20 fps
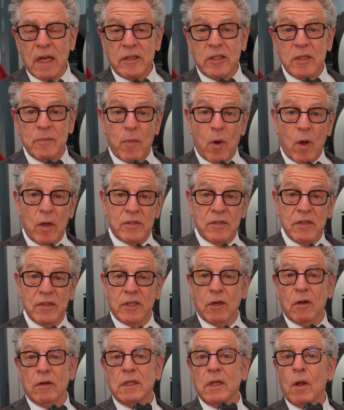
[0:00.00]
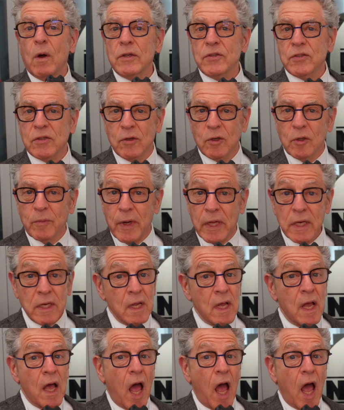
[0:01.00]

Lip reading: got to Boston to go to law school, but